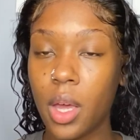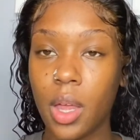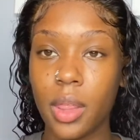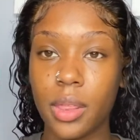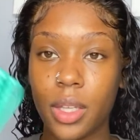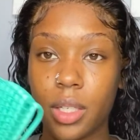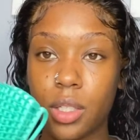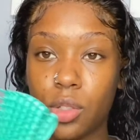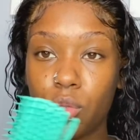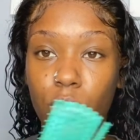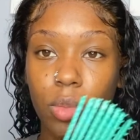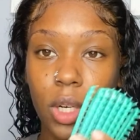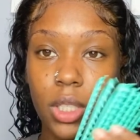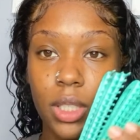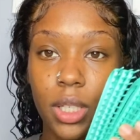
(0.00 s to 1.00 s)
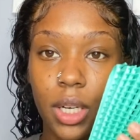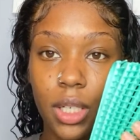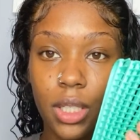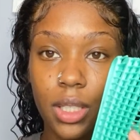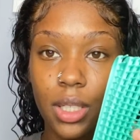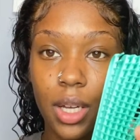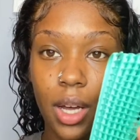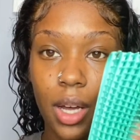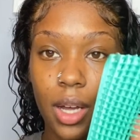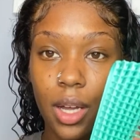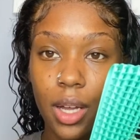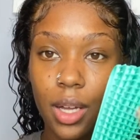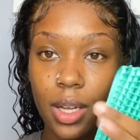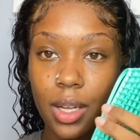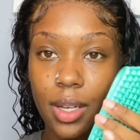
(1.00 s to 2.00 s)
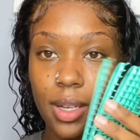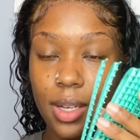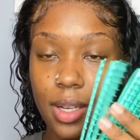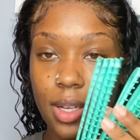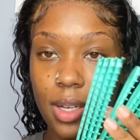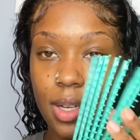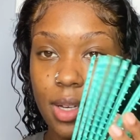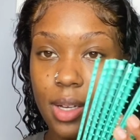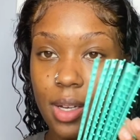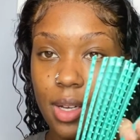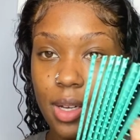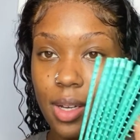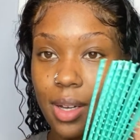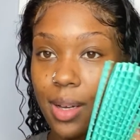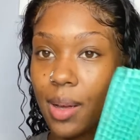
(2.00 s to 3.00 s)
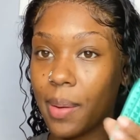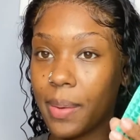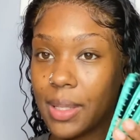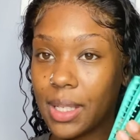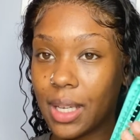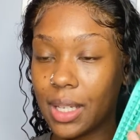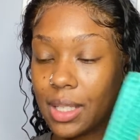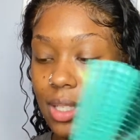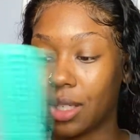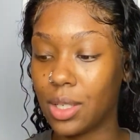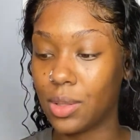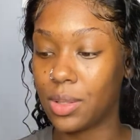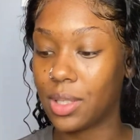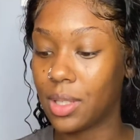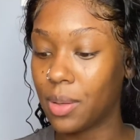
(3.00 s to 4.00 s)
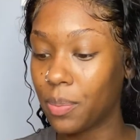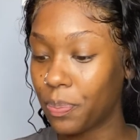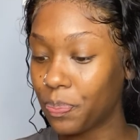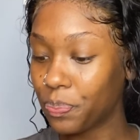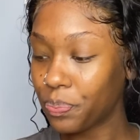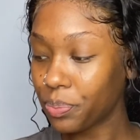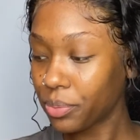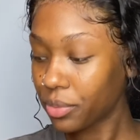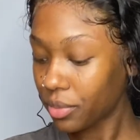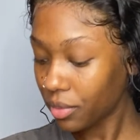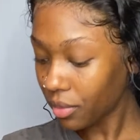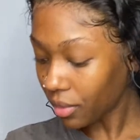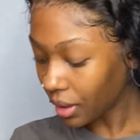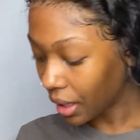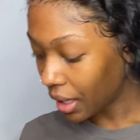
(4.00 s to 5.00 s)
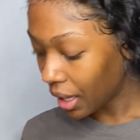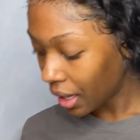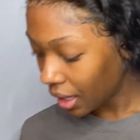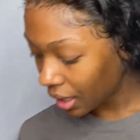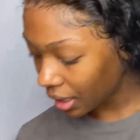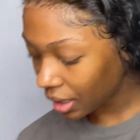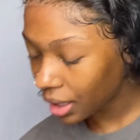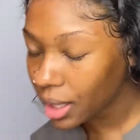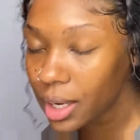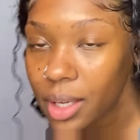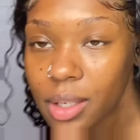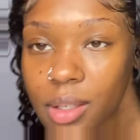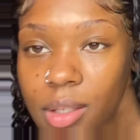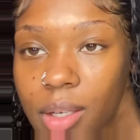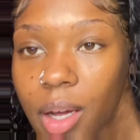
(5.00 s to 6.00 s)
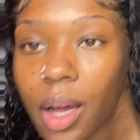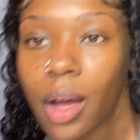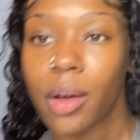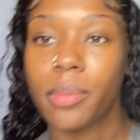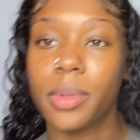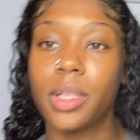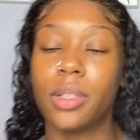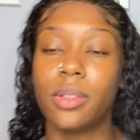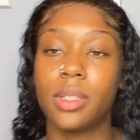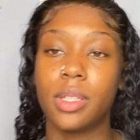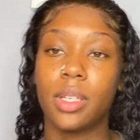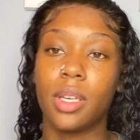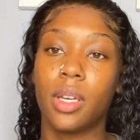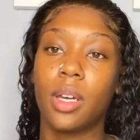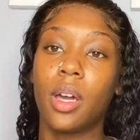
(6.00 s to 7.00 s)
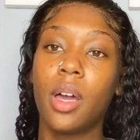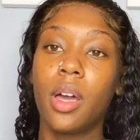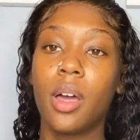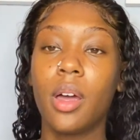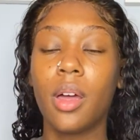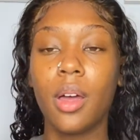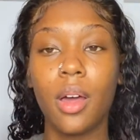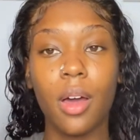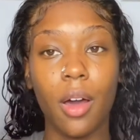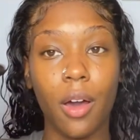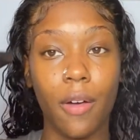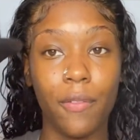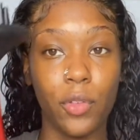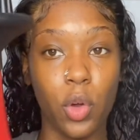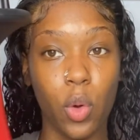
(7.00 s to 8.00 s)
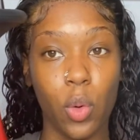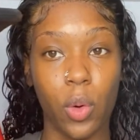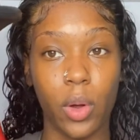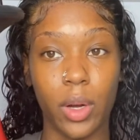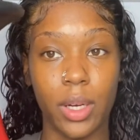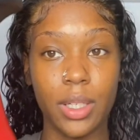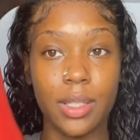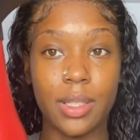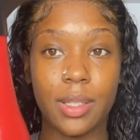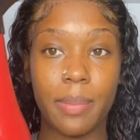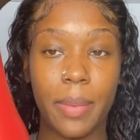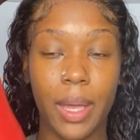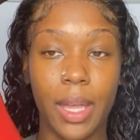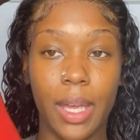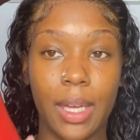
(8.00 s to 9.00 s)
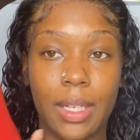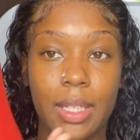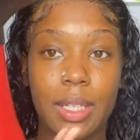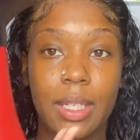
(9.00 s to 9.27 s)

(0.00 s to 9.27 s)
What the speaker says: this new brush that I just got. I'm excited to use it. And I'll be using, of course, my handy